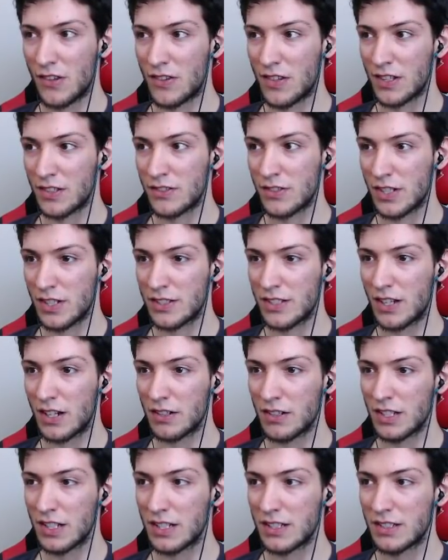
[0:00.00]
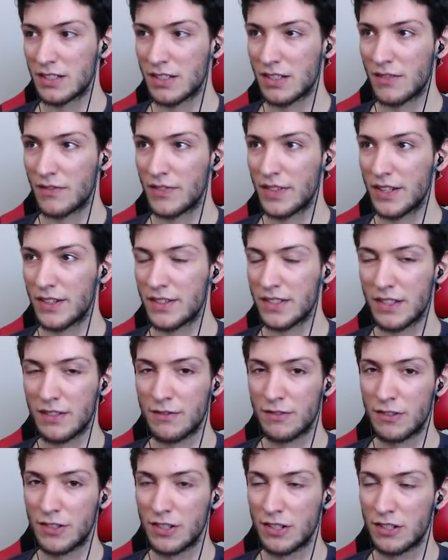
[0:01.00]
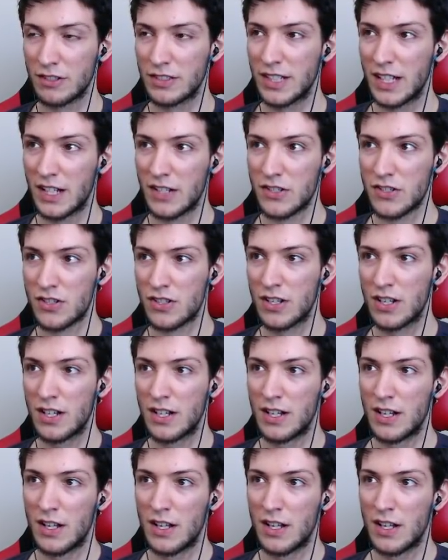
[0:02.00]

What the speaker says: to stick to the target, except for your dash,